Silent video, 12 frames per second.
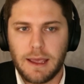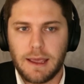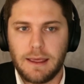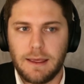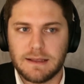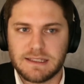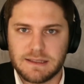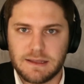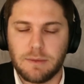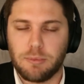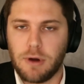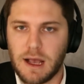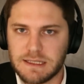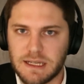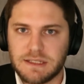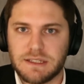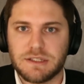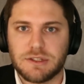it's the process
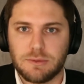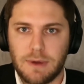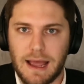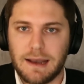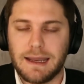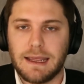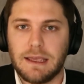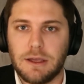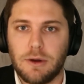is surrounding,